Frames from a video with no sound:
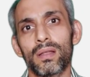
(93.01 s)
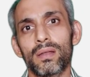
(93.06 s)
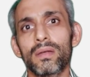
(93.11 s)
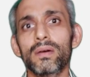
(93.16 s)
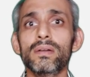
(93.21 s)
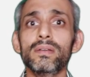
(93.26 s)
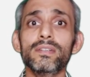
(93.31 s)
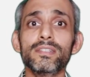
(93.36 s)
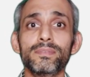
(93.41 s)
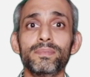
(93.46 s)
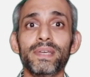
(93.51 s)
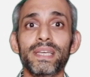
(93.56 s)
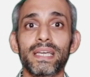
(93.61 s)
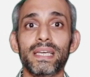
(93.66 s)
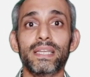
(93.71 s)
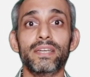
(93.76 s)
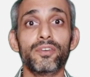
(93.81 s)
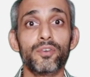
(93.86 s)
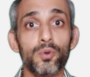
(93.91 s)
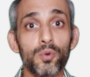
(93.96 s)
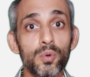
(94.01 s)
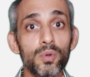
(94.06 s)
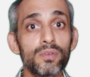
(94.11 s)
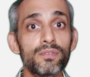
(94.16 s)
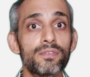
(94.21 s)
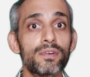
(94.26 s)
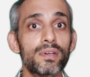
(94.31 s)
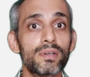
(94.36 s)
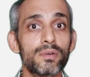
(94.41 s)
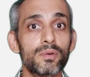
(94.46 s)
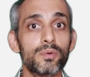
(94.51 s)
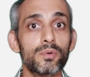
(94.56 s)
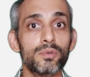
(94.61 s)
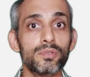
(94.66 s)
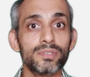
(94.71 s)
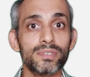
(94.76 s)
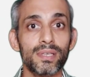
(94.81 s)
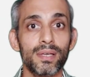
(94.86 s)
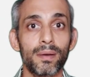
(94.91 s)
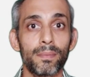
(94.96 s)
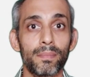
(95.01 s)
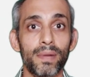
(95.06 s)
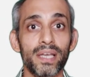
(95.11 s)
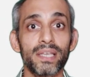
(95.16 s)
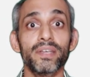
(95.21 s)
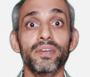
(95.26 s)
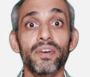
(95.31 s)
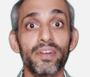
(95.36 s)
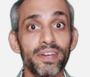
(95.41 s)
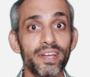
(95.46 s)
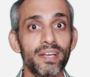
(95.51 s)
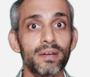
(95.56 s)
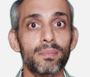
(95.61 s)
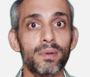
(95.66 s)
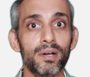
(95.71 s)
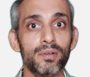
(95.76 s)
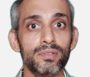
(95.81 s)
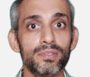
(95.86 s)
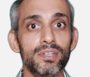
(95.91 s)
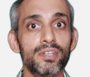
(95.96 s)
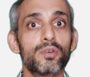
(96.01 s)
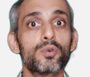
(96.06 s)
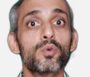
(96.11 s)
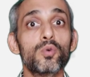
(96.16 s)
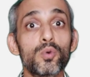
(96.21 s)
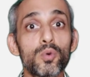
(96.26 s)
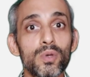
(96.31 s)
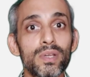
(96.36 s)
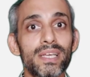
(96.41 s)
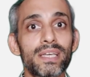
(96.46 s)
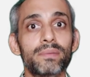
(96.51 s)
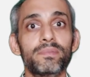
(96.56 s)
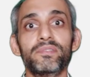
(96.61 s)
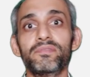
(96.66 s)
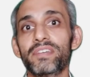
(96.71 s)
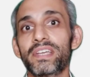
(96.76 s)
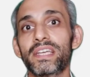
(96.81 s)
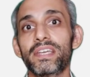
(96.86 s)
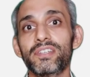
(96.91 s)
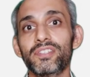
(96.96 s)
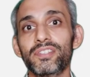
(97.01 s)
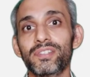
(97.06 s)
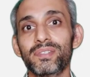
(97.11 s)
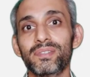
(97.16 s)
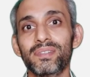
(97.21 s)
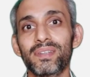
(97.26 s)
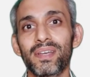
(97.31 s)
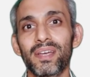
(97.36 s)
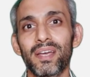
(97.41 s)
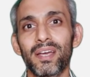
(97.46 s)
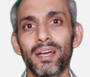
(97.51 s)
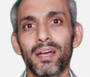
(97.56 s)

Learners may enroll for a course by hearing about the cool gamification,